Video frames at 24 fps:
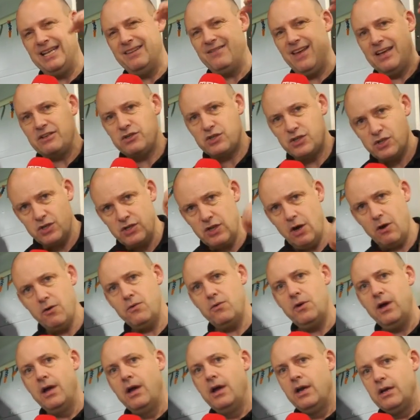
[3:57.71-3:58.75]
And that's
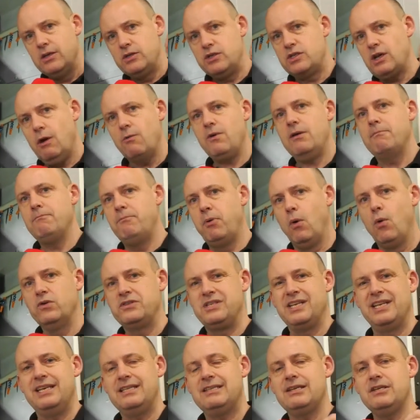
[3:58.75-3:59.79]
so, so
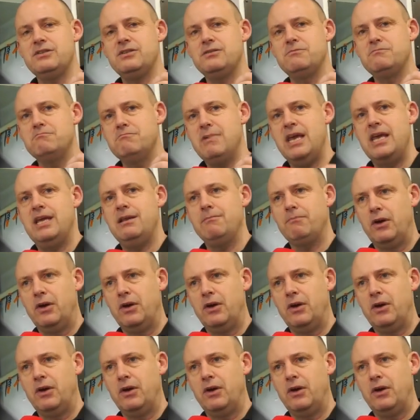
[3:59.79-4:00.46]
important. It doesn't mean